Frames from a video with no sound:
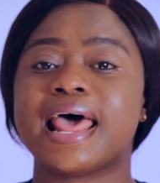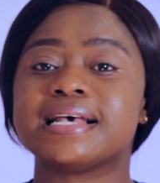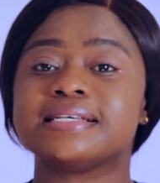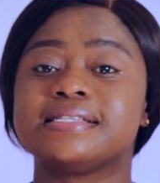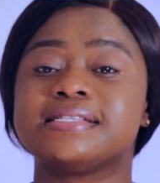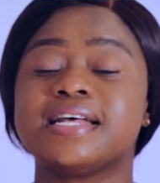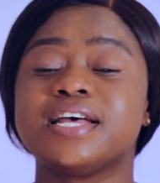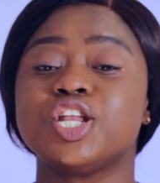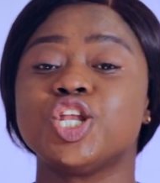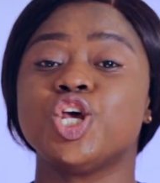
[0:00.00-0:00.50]

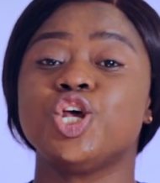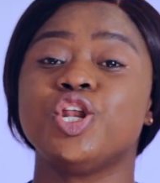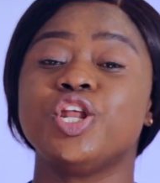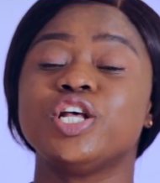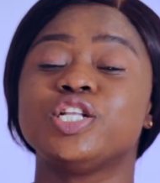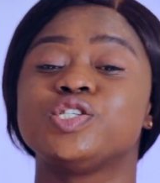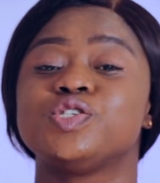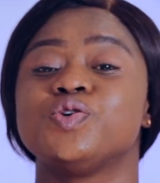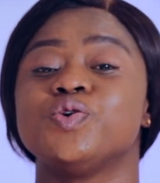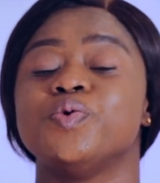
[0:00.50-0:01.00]
next thing you
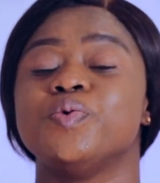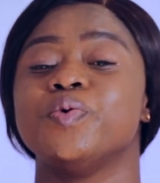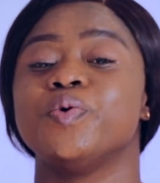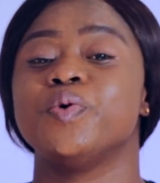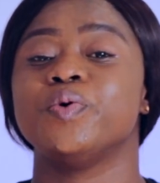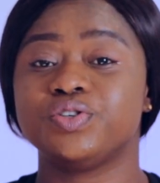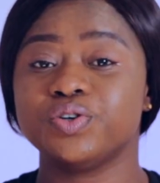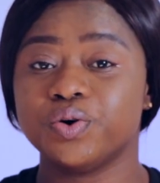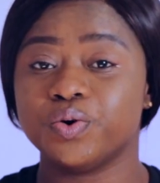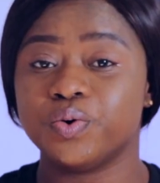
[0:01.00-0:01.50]
need to
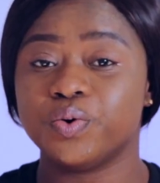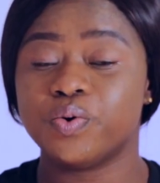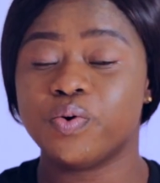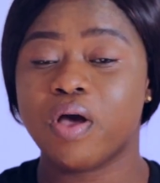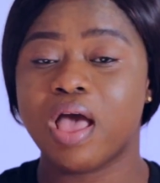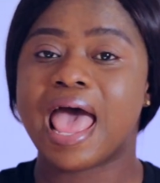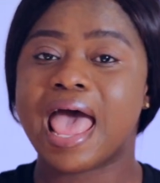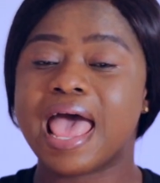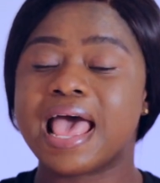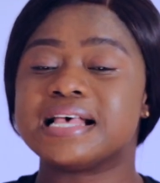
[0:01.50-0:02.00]
do
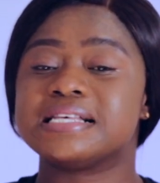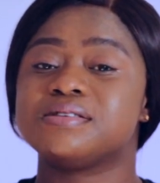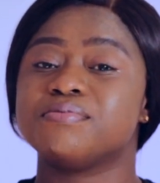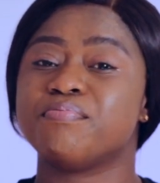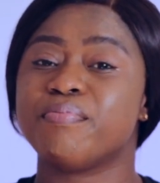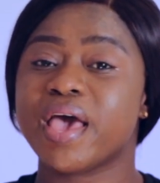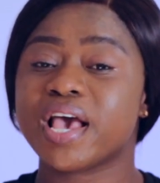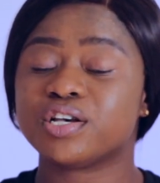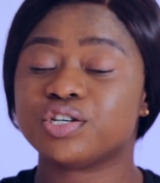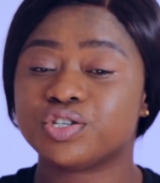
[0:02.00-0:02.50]
is
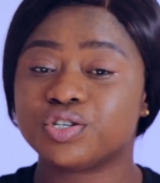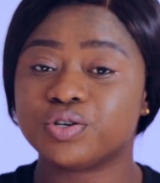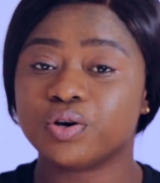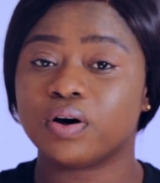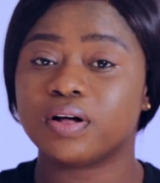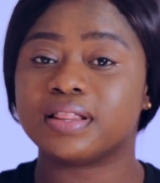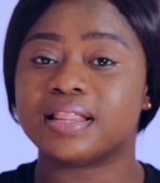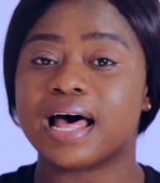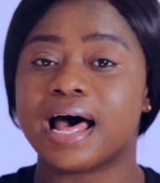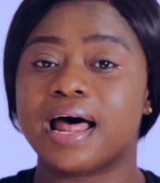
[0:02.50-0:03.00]
make
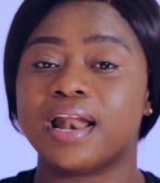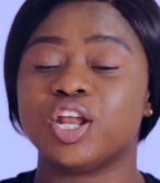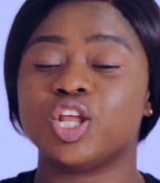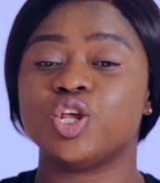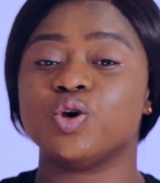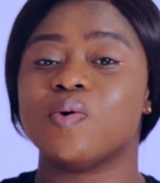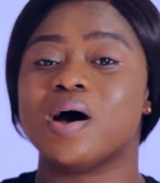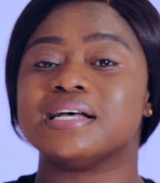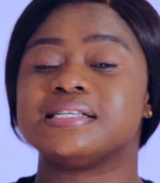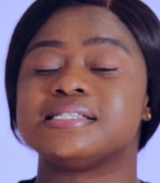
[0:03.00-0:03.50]
sure that
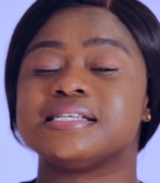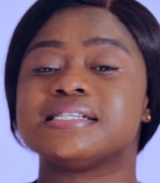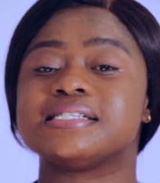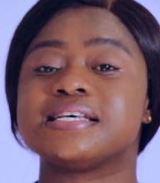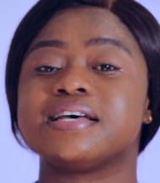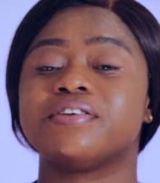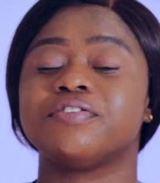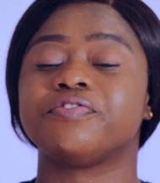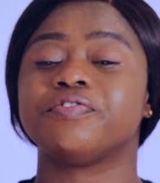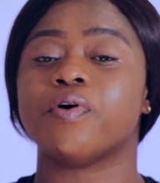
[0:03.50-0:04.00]
you are
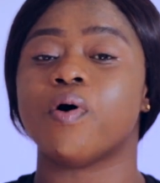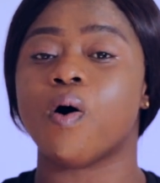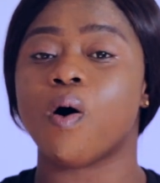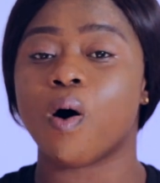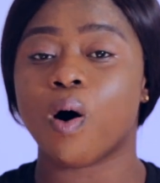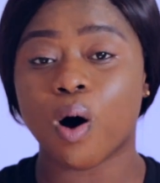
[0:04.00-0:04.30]
sitting for